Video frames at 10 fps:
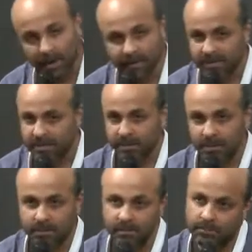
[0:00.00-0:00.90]

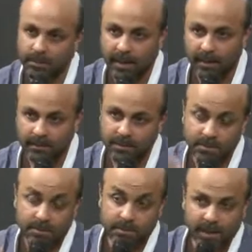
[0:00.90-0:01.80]
stitched,
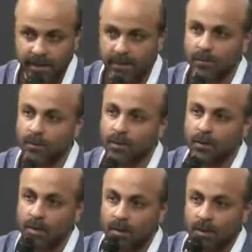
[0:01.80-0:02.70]
tried to
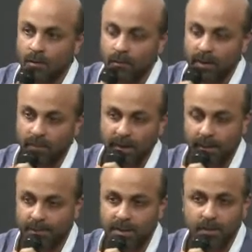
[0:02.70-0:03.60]
weave it
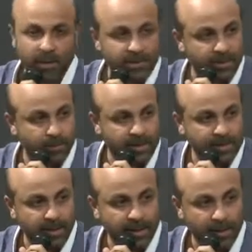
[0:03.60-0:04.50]
absolutely
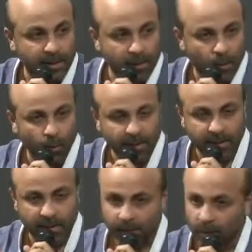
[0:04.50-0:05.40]
seamlessly, one
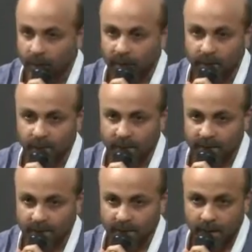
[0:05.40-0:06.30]
thing flowing into
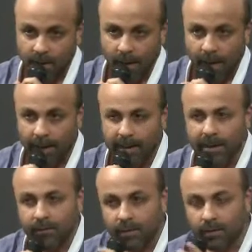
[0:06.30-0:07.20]
another, and
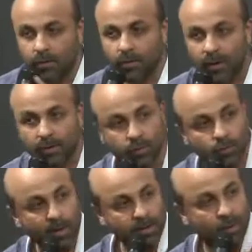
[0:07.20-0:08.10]
never to dwell too
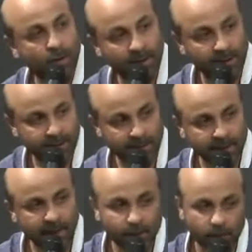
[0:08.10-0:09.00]
much on
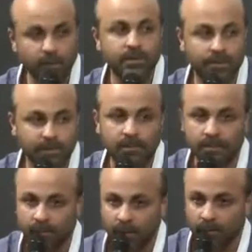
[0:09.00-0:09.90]
anything. That was
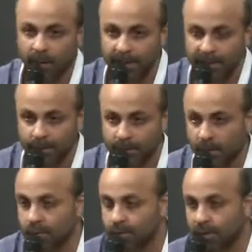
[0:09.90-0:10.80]
one of my attempts.
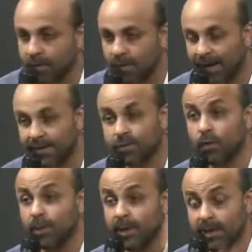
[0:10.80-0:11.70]
Also because I had
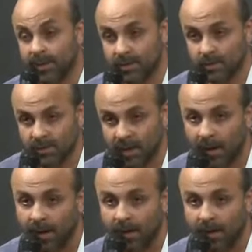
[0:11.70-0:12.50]
so many things to say.